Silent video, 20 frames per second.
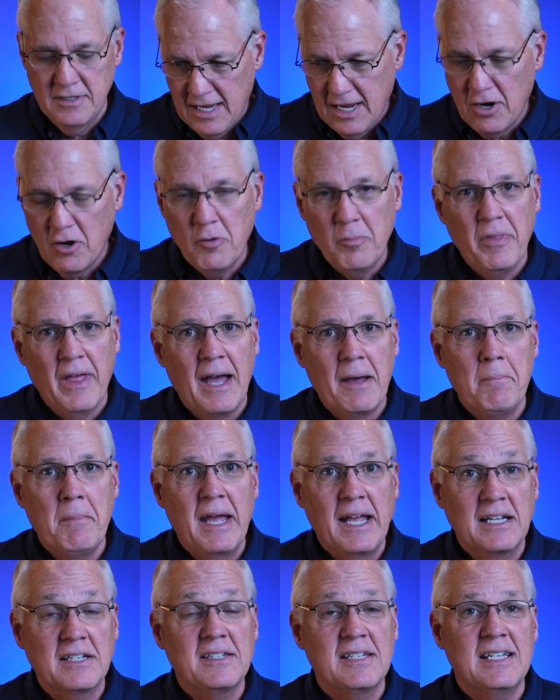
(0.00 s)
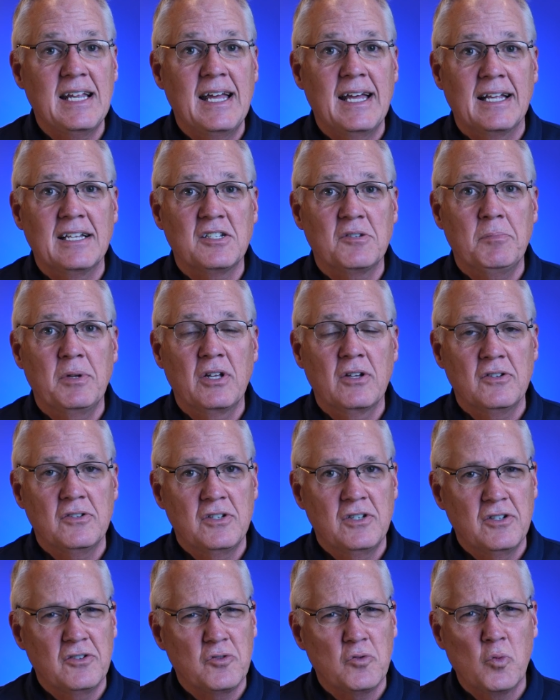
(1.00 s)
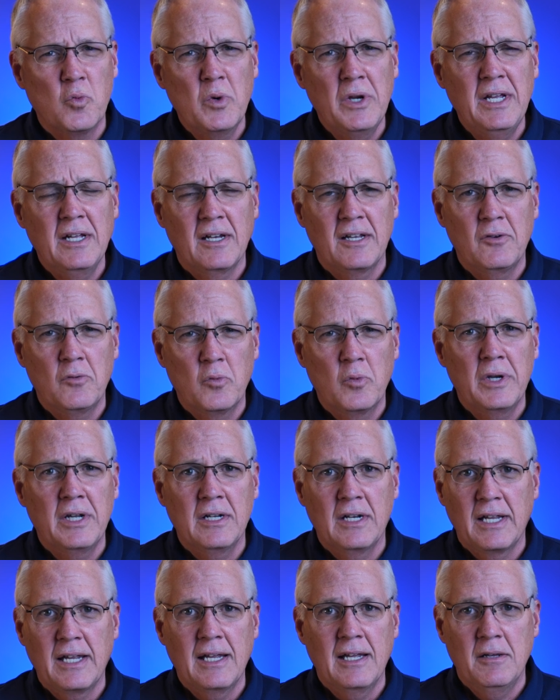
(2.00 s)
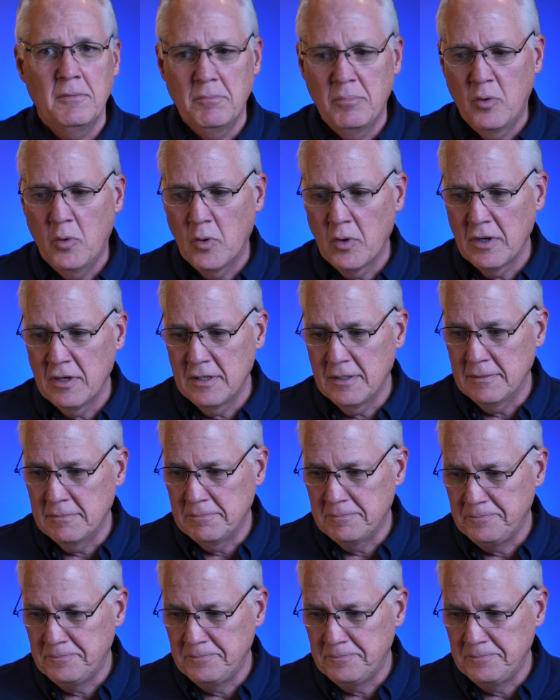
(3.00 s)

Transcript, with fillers: I hope that makes sense because it's really, really important.